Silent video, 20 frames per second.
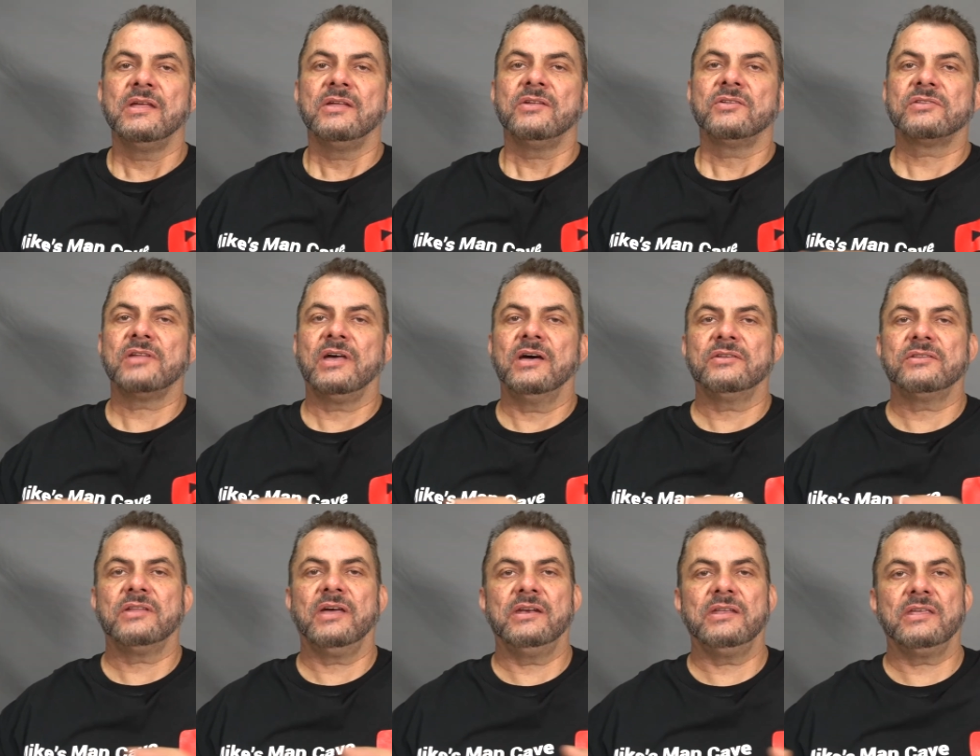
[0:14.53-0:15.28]
So
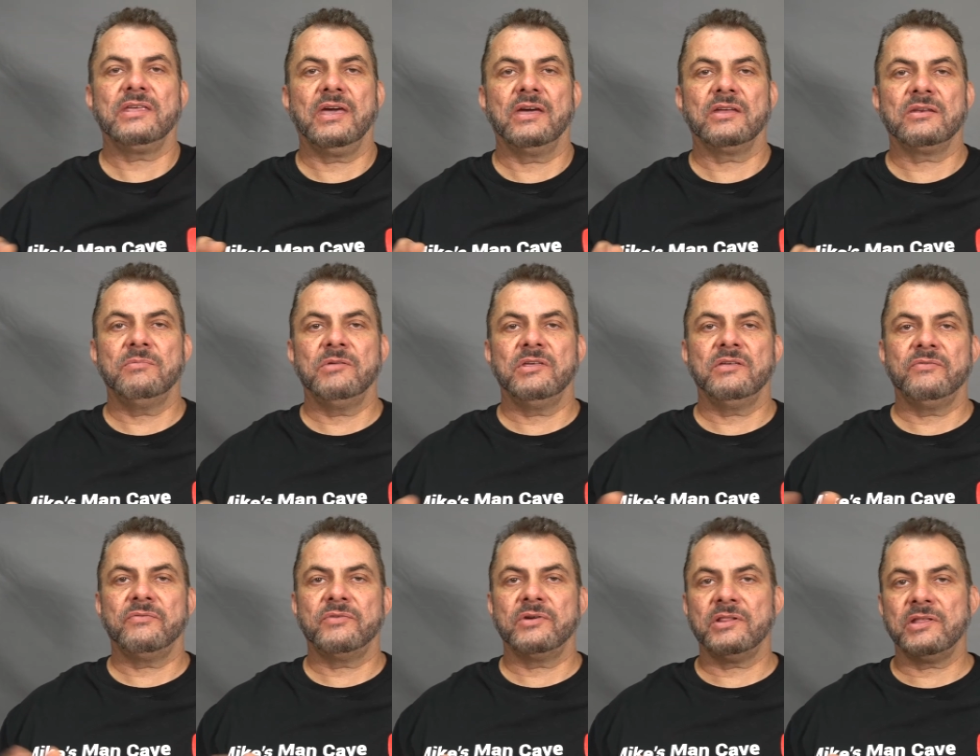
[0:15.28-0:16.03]
it's only going to be
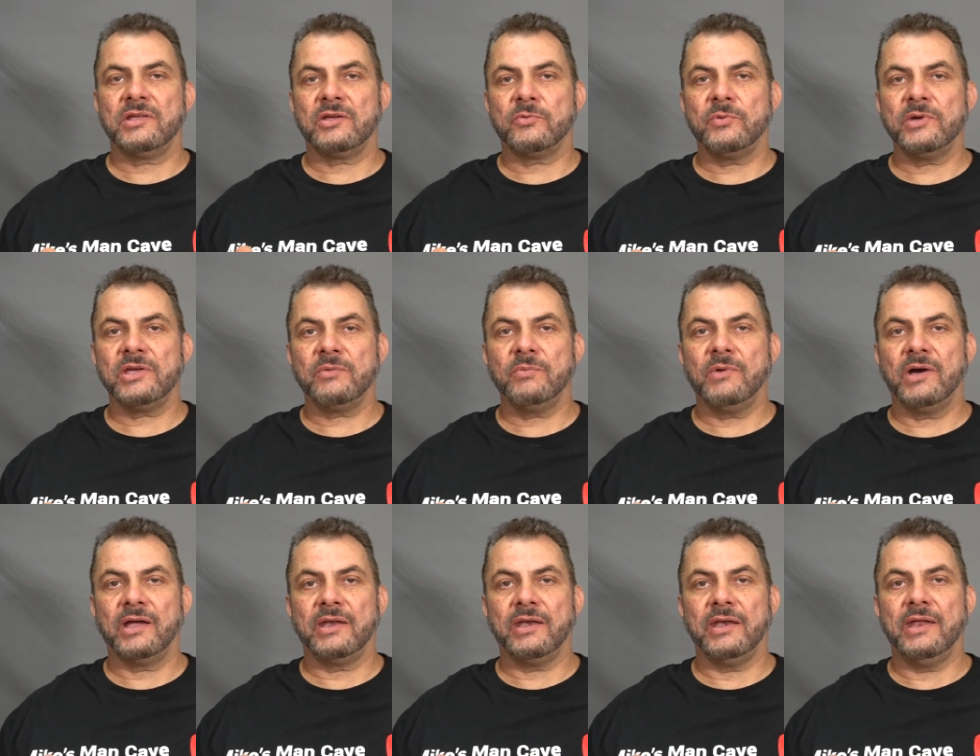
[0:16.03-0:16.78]
a really quick
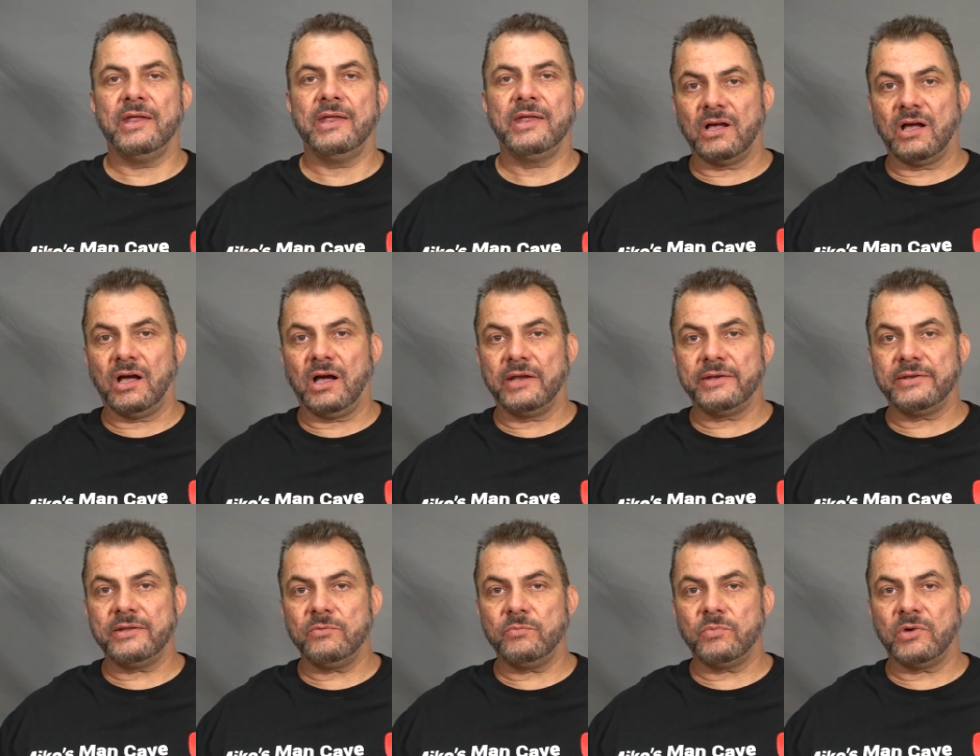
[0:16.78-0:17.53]
one. I
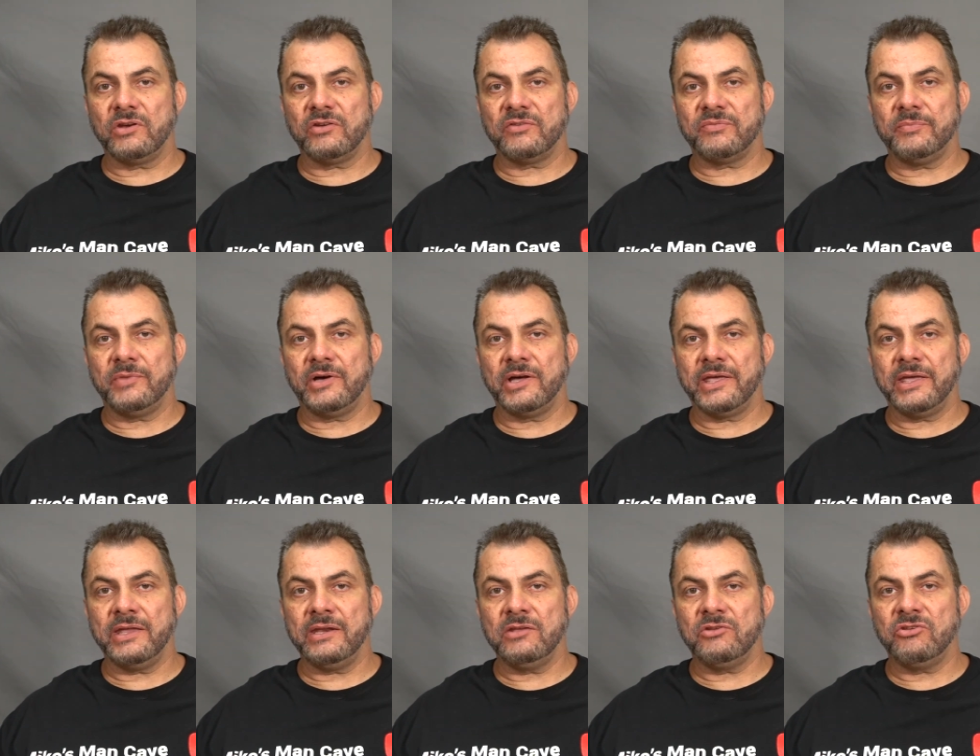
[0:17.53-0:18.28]
did one of my
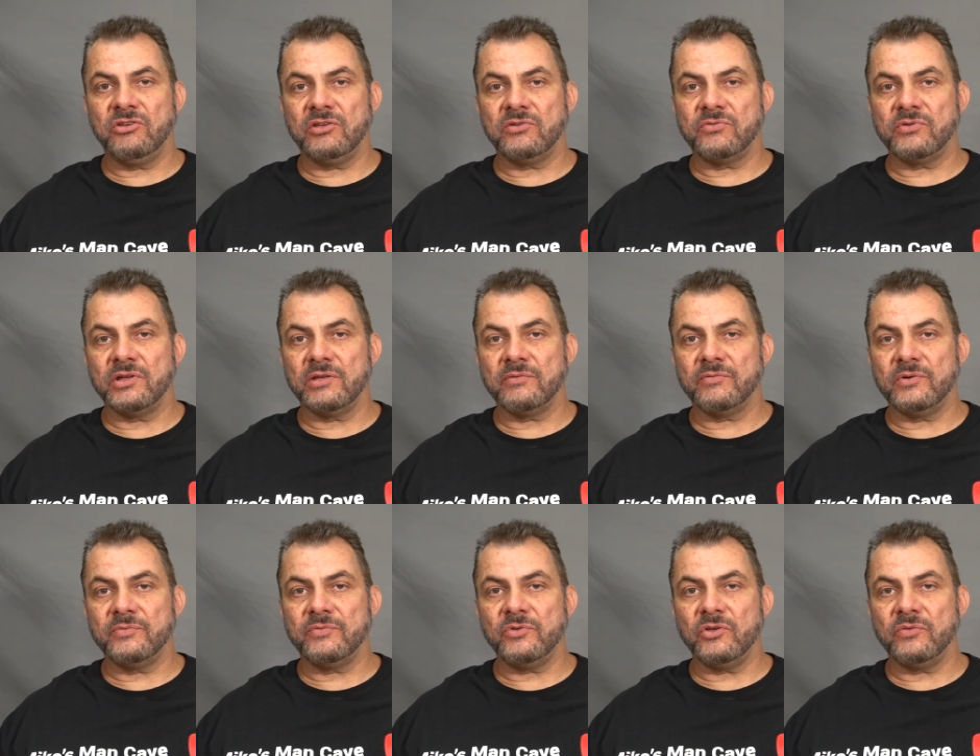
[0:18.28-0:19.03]
energy drink
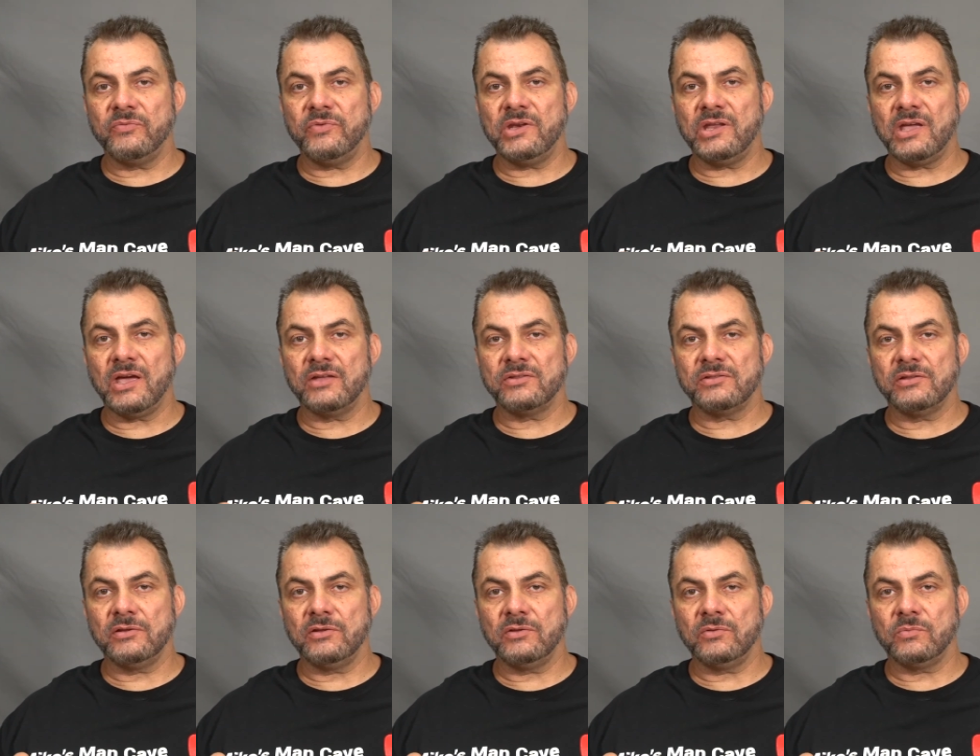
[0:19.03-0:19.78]
review
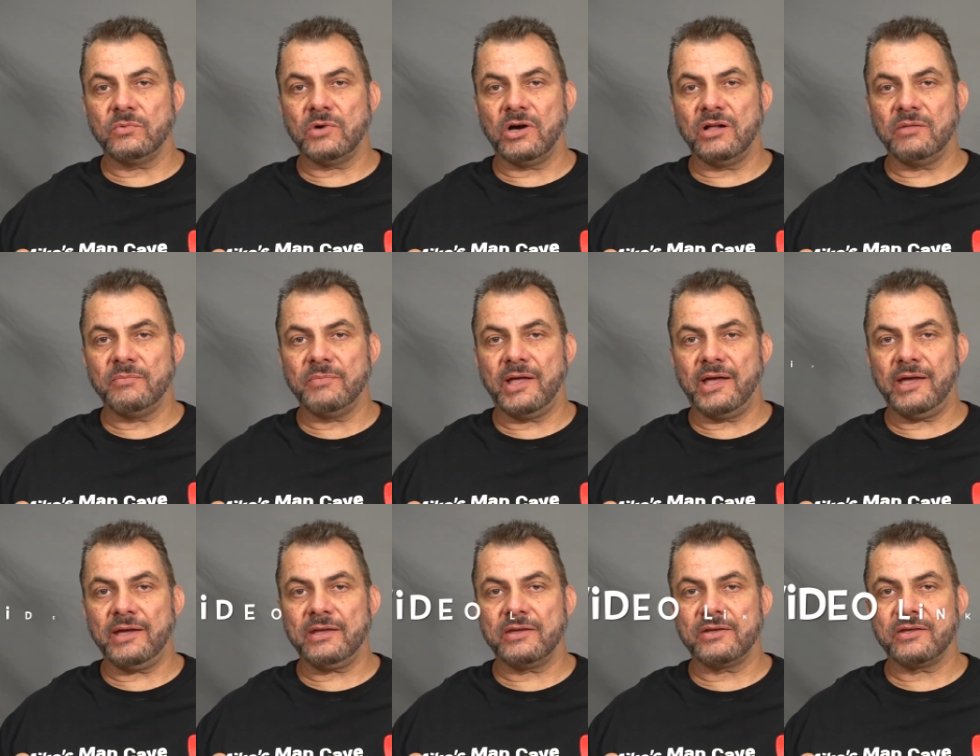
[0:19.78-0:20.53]
videos a little while
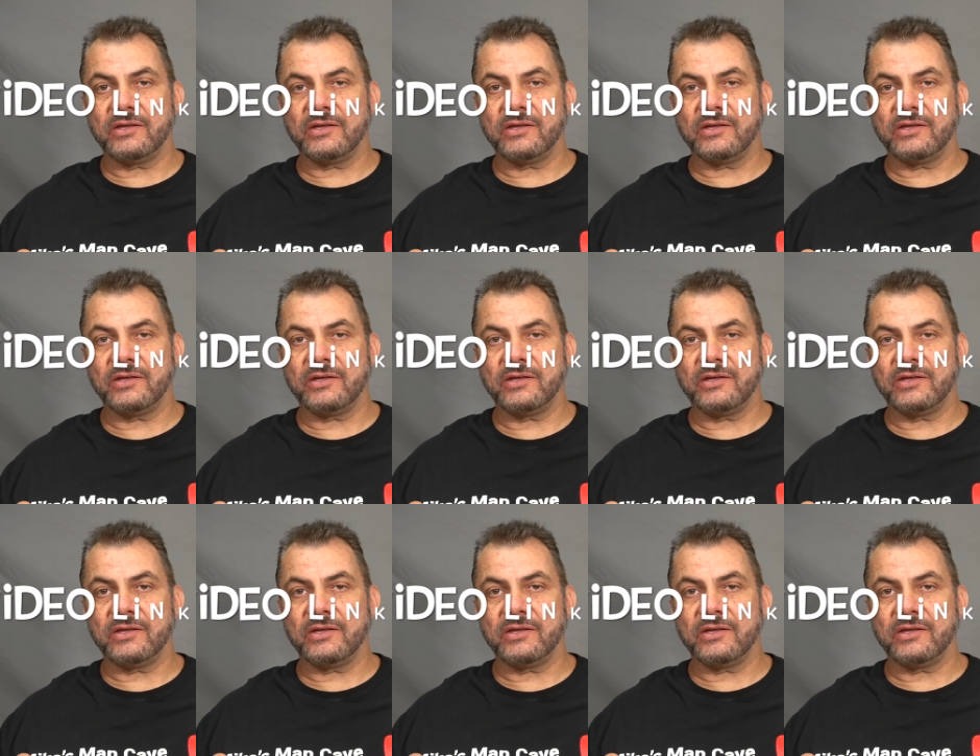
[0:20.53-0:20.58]
back